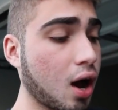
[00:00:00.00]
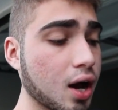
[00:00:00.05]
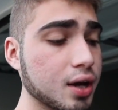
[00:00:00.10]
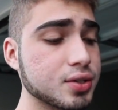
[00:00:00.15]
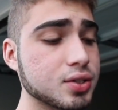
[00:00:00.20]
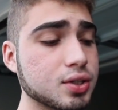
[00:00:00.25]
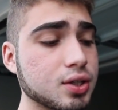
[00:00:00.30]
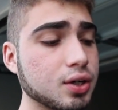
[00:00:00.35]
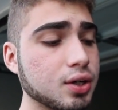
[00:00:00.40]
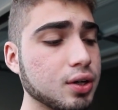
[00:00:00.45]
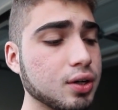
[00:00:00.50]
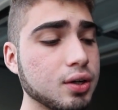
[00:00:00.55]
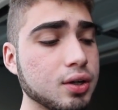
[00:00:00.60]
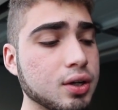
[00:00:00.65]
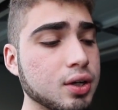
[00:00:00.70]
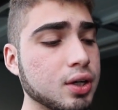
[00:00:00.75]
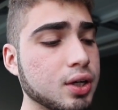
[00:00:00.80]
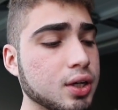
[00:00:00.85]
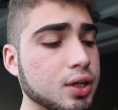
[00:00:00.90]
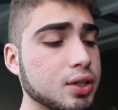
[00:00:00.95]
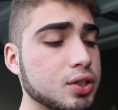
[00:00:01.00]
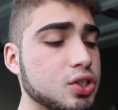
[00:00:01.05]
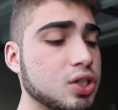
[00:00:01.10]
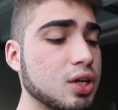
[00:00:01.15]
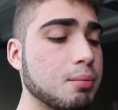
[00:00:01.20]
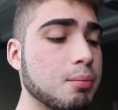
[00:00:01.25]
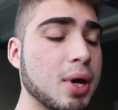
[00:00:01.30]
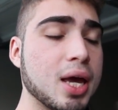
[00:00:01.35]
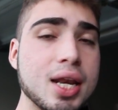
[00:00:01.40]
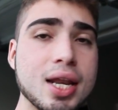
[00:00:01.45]
Oscar
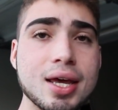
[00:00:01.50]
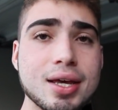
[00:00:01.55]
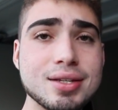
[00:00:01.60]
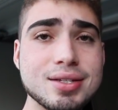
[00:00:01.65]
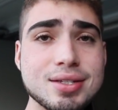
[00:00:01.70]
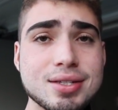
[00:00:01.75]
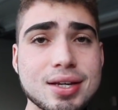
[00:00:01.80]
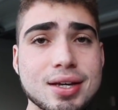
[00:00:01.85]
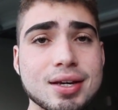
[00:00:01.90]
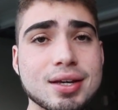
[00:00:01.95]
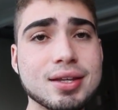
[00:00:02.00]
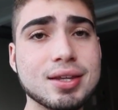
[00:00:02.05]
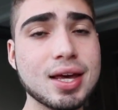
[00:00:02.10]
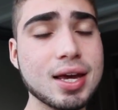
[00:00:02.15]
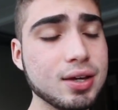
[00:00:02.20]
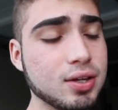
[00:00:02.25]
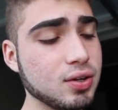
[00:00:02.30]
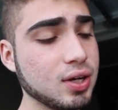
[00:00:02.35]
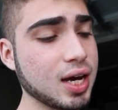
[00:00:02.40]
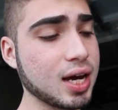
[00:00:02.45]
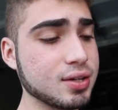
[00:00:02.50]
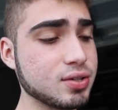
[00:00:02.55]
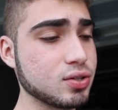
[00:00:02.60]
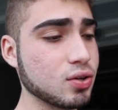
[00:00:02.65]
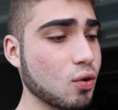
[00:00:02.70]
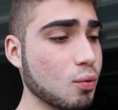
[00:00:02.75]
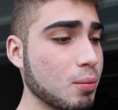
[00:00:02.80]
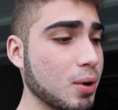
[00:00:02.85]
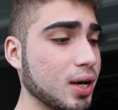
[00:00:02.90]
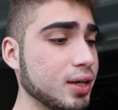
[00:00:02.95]
Jimenez, thank you guys
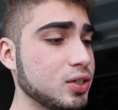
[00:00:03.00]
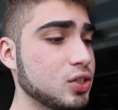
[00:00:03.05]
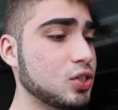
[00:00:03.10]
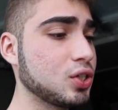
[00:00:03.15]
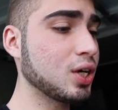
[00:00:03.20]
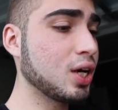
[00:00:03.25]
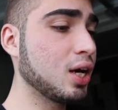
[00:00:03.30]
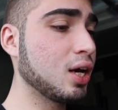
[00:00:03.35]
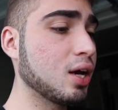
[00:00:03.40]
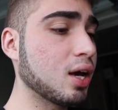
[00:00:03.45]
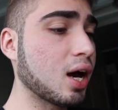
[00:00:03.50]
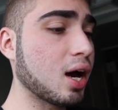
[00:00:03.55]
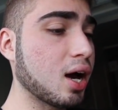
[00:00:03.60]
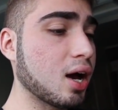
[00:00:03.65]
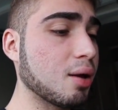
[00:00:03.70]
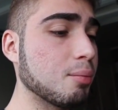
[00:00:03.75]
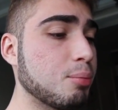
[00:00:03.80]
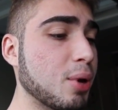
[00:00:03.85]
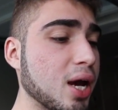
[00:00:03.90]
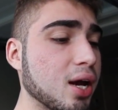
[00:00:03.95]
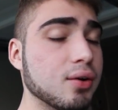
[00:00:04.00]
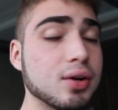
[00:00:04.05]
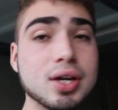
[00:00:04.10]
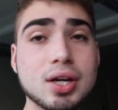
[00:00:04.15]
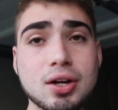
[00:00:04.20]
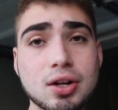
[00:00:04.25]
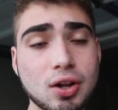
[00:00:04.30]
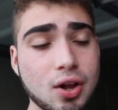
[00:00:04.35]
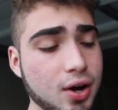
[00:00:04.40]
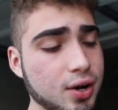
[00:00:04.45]
so much. Barry
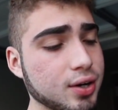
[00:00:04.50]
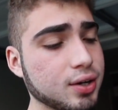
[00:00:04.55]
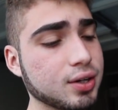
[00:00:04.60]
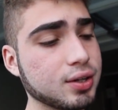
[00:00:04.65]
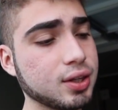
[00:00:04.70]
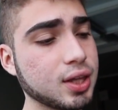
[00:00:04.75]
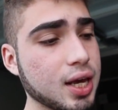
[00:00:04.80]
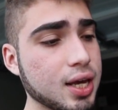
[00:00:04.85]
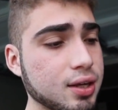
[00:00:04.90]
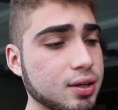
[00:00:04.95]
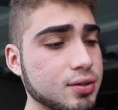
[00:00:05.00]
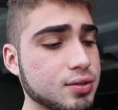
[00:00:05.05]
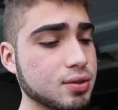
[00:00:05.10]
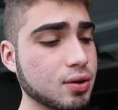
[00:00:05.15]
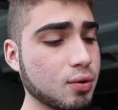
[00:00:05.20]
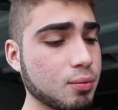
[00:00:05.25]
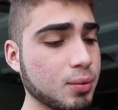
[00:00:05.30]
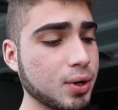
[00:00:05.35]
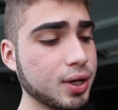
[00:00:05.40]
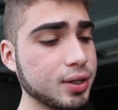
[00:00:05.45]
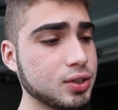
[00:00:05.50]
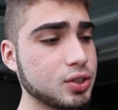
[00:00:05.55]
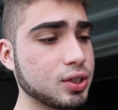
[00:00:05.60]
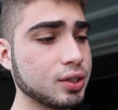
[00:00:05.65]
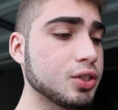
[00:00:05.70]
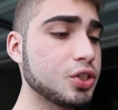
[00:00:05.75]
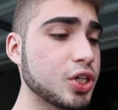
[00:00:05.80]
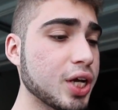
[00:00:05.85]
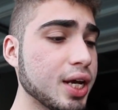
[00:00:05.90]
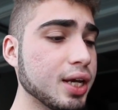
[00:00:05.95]
Clark, thank you so much.
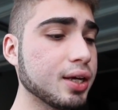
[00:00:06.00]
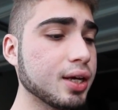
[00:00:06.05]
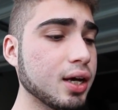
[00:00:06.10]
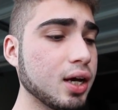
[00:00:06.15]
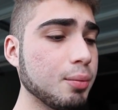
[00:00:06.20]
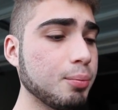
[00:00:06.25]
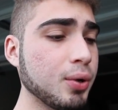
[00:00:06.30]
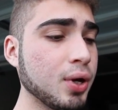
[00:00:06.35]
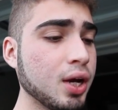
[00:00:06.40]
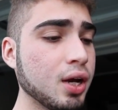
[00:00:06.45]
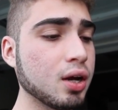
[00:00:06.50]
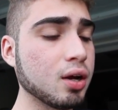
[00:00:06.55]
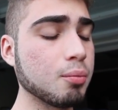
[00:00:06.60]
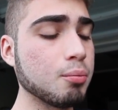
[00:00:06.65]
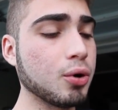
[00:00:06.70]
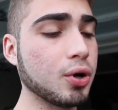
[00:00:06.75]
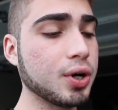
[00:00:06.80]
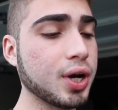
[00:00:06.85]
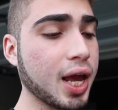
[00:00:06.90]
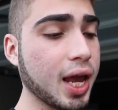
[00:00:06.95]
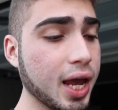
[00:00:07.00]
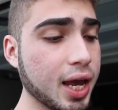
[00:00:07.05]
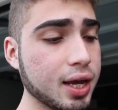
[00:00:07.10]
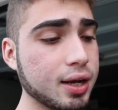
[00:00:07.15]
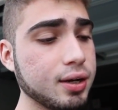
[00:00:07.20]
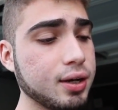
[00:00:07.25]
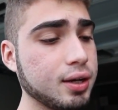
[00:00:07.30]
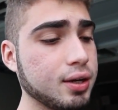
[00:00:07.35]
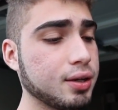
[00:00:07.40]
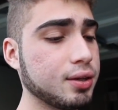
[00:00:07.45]
Jacob
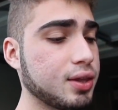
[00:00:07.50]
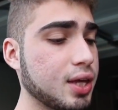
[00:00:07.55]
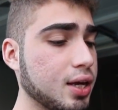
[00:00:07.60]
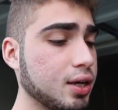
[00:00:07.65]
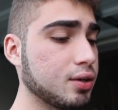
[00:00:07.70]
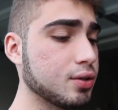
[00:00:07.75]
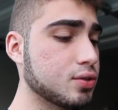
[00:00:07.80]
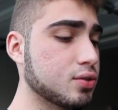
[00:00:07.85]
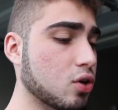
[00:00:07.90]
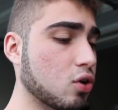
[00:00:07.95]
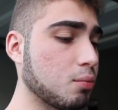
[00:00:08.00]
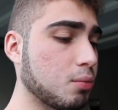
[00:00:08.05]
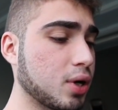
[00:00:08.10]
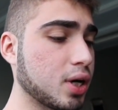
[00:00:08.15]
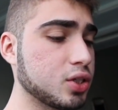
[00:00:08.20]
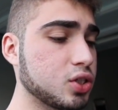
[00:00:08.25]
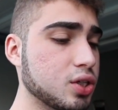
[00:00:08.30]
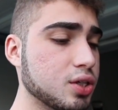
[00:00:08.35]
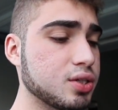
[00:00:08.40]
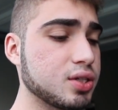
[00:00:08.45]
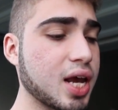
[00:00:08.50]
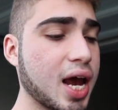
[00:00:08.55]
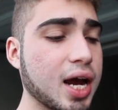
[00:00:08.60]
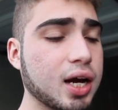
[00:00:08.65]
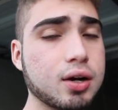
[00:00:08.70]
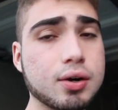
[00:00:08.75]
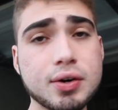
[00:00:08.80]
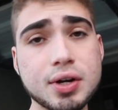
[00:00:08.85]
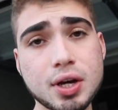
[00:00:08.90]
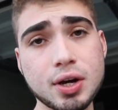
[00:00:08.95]
Bernand, thank you so much.
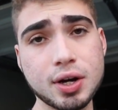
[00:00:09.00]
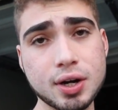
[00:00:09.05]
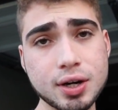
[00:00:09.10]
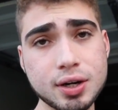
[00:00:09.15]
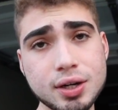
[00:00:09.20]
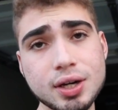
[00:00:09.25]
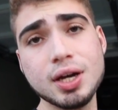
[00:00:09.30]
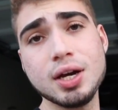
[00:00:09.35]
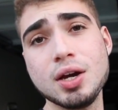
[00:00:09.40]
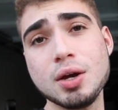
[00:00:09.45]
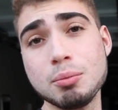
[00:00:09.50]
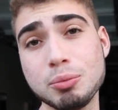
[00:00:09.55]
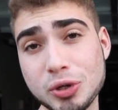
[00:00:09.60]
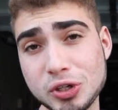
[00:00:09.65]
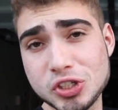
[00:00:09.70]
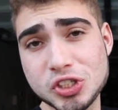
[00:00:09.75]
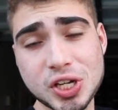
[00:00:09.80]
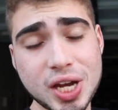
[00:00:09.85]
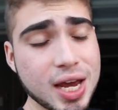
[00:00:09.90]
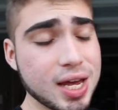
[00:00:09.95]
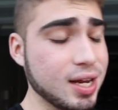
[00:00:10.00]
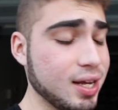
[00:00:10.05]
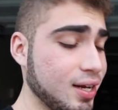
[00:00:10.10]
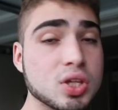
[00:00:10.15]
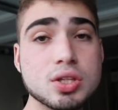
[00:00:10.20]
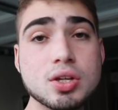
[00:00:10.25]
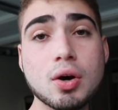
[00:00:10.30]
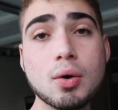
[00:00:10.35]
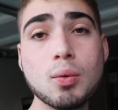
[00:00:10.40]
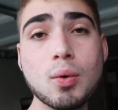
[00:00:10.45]
Zachary Hurt, appreciate
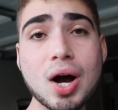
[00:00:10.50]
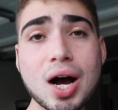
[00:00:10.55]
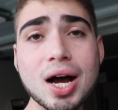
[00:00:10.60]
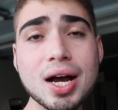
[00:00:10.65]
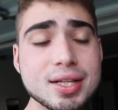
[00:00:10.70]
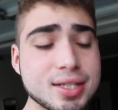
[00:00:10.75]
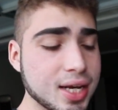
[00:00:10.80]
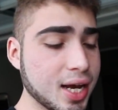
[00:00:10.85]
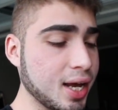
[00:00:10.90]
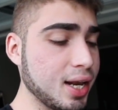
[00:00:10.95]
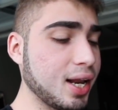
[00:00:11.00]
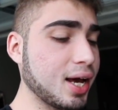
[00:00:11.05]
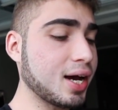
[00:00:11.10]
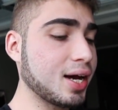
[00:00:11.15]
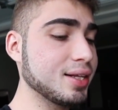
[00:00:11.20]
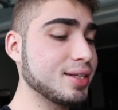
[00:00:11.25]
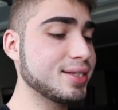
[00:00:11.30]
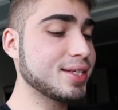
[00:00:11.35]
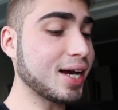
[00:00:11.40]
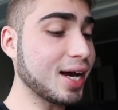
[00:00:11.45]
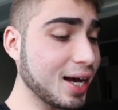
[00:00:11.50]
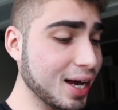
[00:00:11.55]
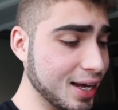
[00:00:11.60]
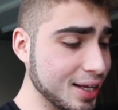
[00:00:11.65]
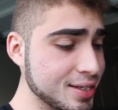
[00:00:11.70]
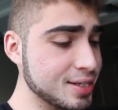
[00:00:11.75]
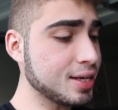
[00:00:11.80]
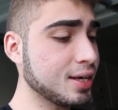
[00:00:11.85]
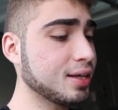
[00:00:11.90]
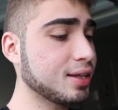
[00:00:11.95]
Dawad Al
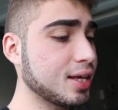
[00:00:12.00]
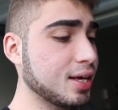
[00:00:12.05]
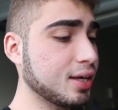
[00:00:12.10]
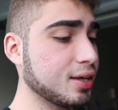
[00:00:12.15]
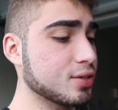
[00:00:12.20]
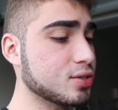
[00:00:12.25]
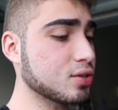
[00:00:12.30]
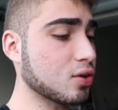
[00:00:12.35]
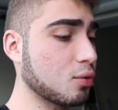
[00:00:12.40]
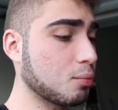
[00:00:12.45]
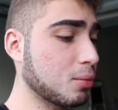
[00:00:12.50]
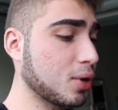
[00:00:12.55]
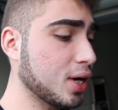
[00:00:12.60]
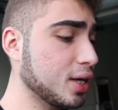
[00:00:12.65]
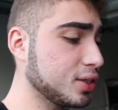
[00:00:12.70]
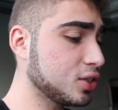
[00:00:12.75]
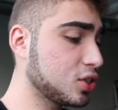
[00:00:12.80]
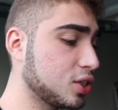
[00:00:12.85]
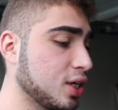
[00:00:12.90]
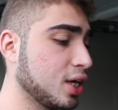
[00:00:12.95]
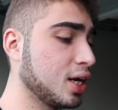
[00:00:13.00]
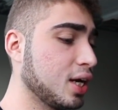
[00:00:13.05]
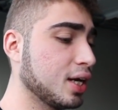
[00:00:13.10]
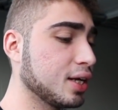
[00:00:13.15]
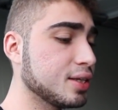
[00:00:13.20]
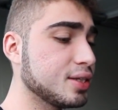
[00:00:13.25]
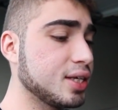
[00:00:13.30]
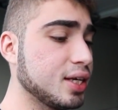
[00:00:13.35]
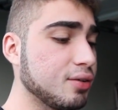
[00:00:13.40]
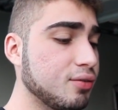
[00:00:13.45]
Haddad, thank you so much.
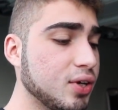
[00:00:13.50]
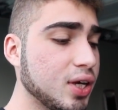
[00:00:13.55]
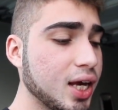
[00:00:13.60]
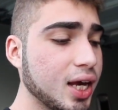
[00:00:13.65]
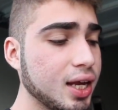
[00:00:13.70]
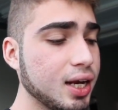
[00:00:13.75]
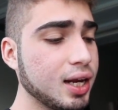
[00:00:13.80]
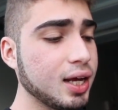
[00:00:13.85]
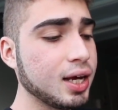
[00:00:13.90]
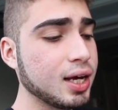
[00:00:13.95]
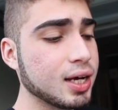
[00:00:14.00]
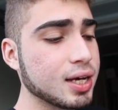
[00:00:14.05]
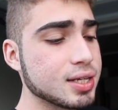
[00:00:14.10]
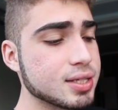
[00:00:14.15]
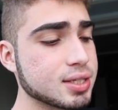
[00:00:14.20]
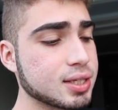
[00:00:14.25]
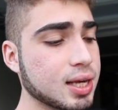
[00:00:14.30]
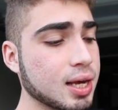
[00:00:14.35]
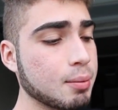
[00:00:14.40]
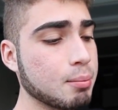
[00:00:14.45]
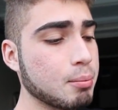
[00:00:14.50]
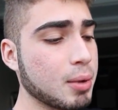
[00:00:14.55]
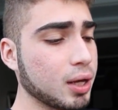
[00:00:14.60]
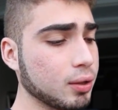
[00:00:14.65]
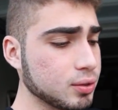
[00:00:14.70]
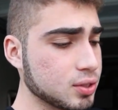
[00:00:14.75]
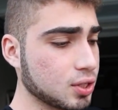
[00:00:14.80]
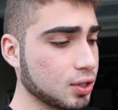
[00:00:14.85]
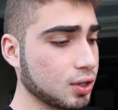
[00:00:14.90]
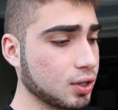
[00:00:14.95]
Devian
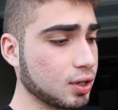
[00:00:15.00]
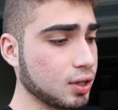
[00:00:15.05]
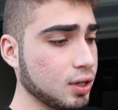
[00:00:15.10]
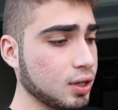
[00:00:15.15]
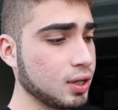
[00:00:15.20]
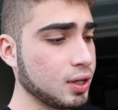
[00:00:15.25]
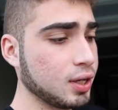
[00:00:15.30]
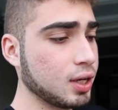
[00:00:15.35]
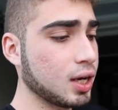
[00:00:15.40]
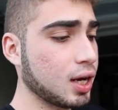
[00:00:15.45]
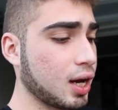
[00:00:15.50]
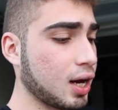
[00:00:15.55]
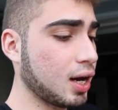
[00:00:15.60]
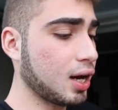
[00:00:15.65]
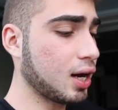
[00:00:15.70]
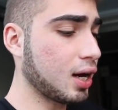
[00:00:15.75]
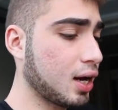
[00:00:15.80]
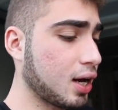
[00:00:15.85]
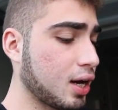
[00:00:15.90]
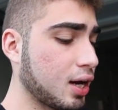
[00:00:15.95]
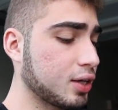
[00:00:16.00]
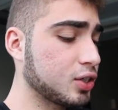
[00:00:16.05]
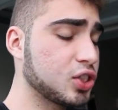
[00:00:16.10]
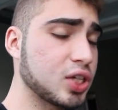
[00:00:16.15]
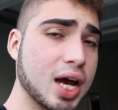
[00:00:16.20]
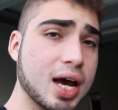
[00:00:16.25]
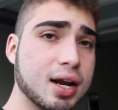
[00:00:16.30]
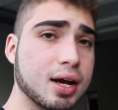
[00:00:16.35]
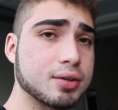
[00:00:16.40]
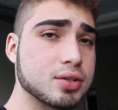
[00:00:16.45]
Skemelter,
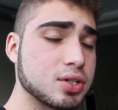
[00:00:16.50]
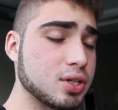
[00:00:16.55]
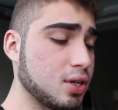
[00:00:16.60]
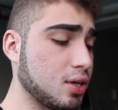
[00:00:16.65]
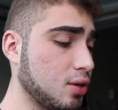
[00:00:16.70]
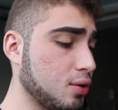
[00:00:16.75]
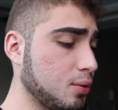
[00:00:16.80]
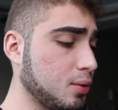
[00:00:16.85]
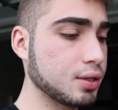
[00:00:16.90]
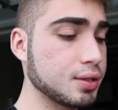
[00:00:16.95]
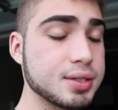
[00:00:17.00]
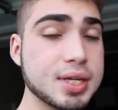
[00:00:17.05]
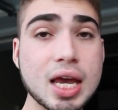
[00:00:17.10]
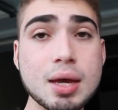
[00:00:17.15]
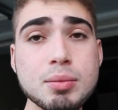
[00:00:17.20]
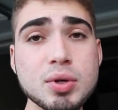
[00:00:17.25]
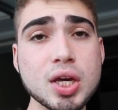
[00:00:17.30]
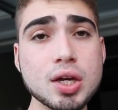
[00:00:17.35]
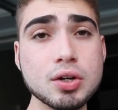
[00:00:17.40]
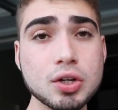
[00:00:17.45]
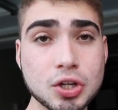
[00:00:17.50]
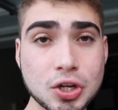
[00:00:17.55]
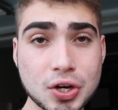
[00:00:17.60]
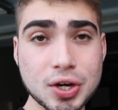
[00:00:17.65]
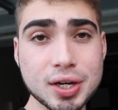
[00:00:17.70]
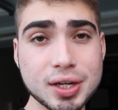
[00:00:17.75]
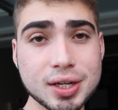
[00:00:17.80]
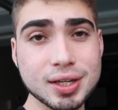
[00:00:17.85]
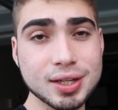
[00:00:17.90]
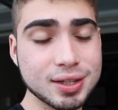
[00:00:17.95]
shout out to you. Damian
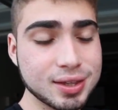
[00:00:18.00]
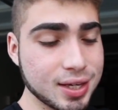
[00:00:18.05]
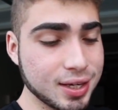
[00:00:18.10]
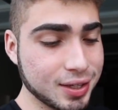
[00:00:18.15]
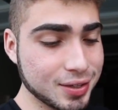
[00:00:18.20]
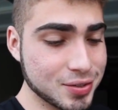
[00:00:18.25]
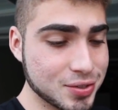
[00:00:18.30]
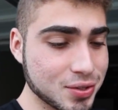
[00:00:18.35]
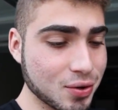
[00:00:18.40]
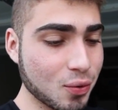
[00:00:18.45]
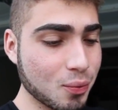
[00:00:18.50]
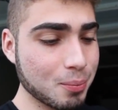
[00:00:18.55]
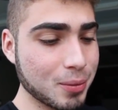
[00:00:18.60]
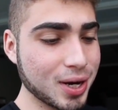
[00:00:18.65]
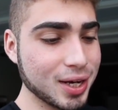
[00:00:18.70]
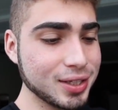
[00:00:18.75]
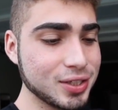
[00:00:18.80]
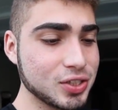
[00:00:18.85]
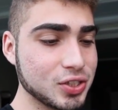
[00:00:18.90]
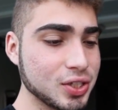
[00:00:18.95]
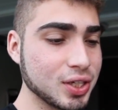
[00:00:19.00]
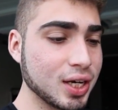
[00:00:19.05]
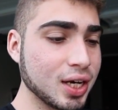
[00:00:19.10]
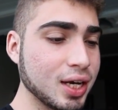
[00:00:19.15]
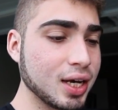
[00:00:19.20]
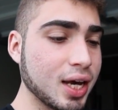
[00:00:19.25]
Cook, thank you so much.